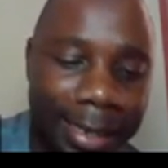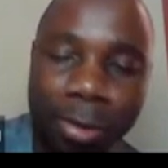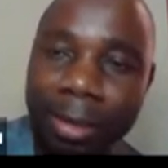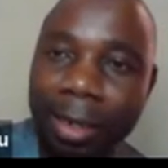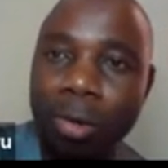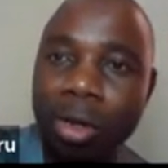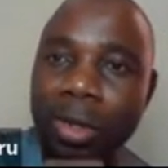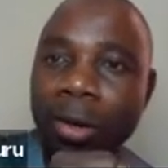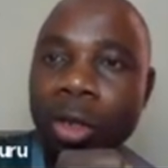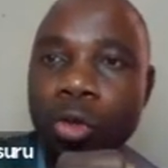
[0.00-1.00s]
I think what you
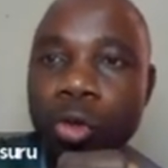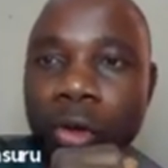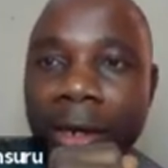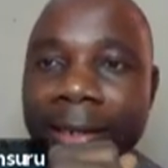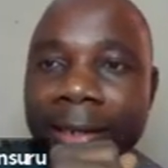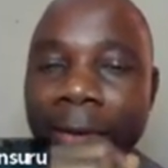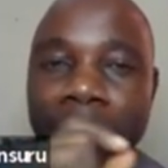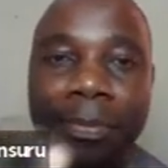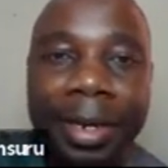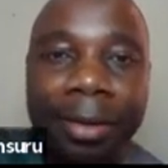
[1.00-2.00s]
are going to do is I will
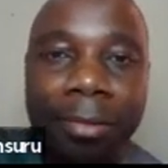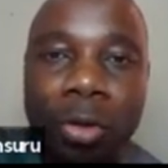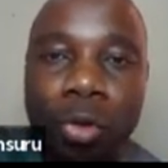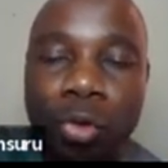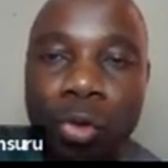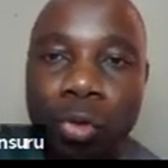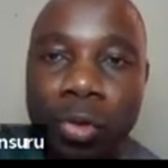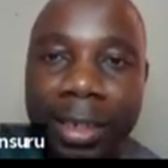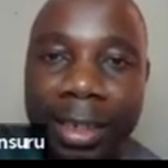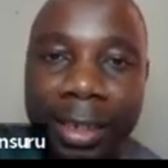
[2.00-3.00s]
not be the one to
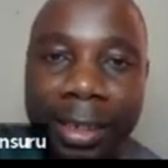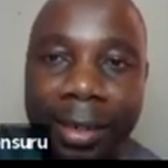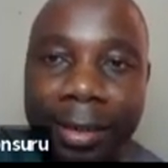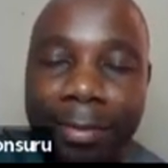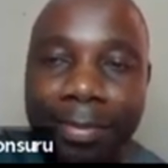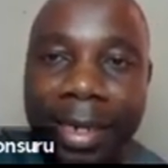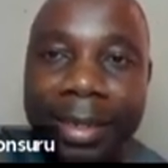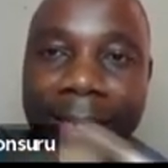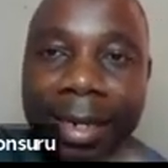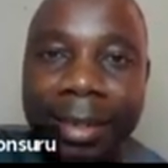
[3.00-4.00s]
do the
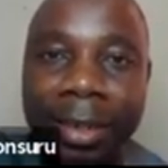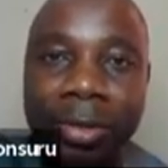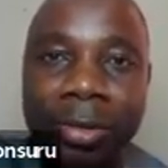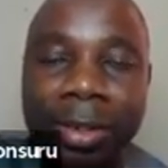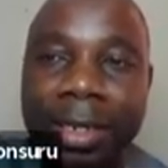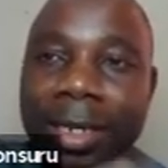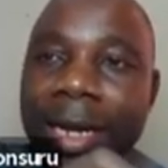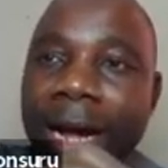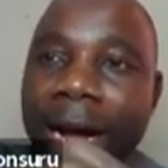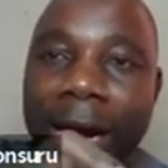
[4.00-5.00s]
practical session.
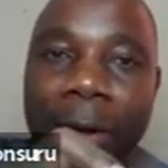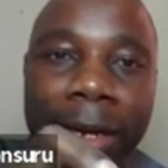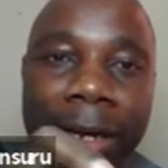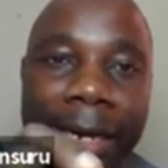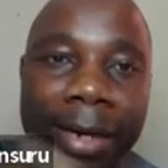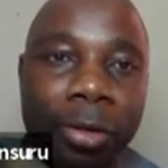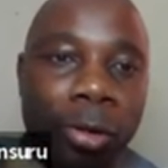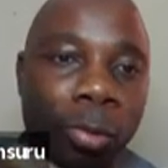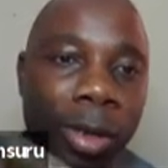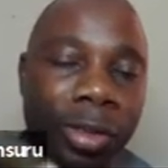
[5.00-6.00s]
I don't
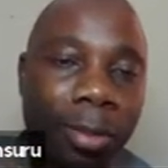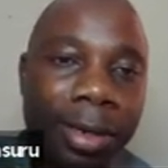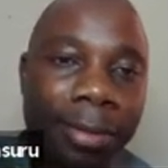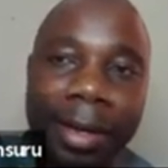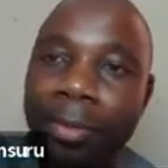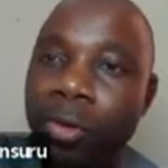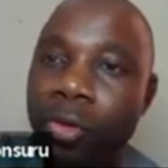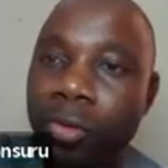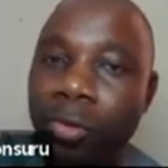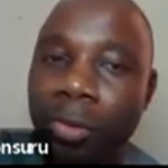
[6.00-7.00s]
know, will somebody
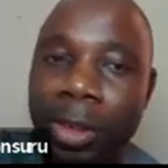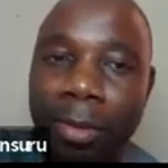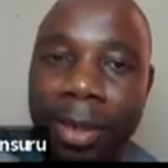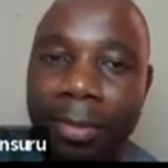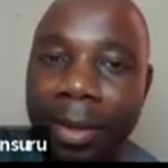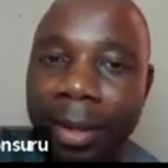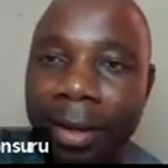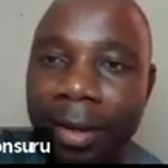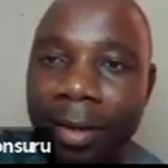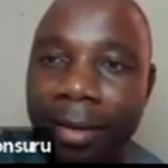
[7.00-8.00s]

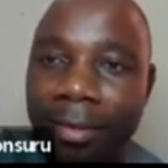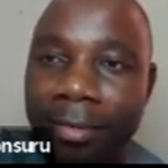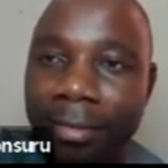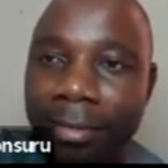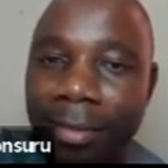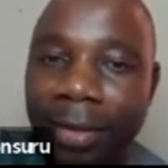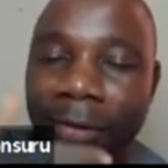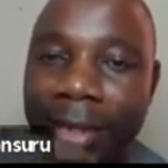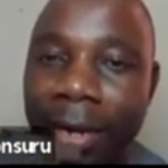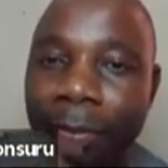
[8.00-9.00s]
be give
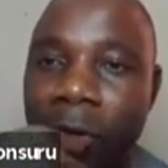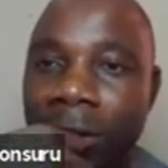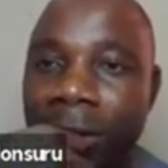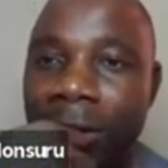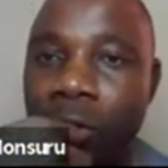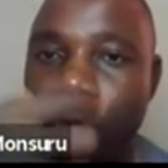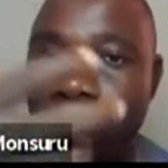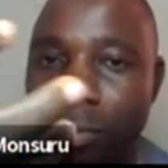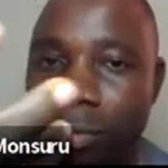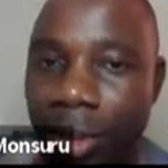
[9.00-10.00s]
us the opportunity
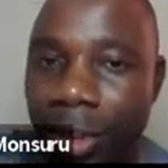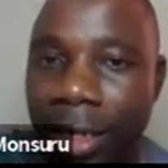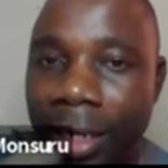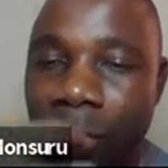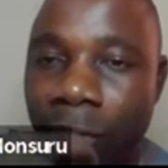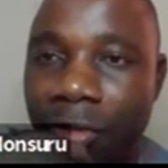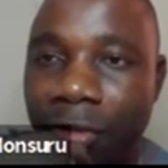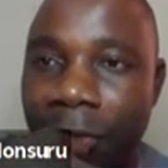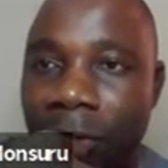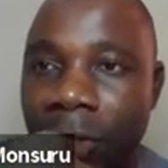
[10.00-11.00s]
to share his own
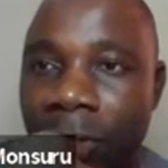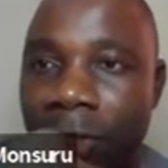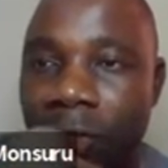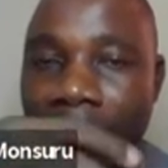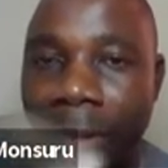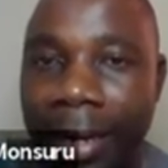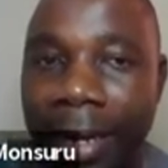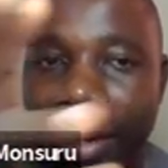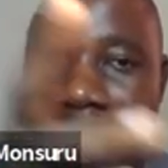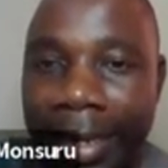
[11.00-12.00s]
screen with us so that we can
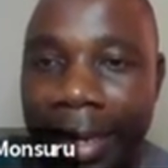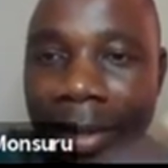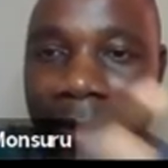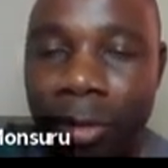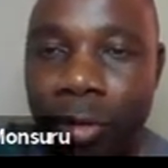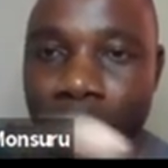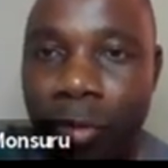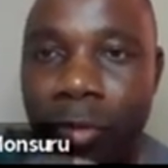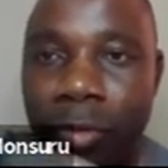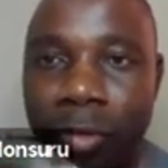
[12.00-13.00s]
now guide that person through
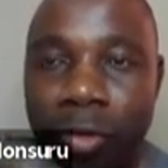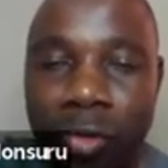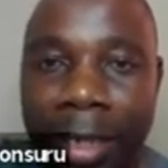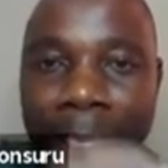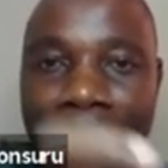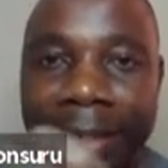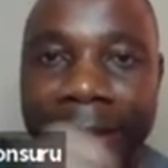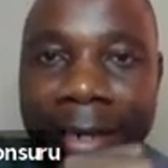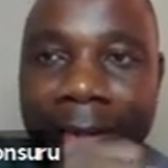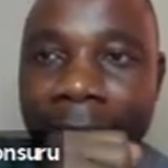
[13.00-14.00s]
that
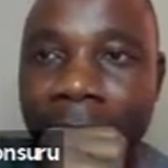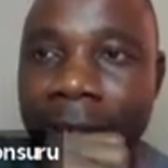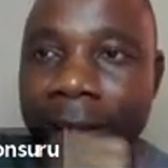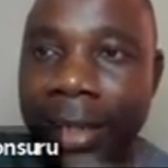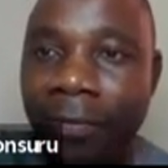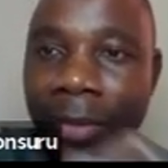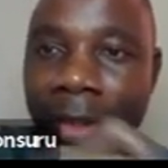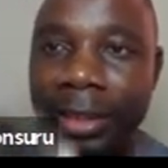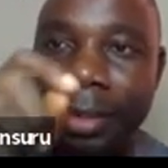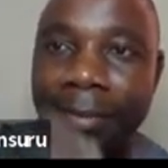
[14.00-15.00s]
practical session instead of me
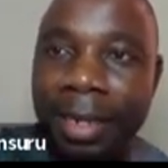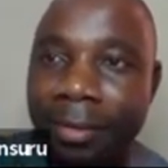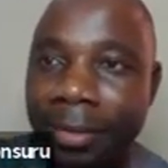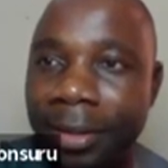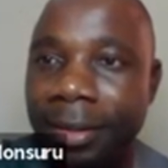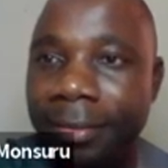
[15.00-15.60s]
sharing my screen?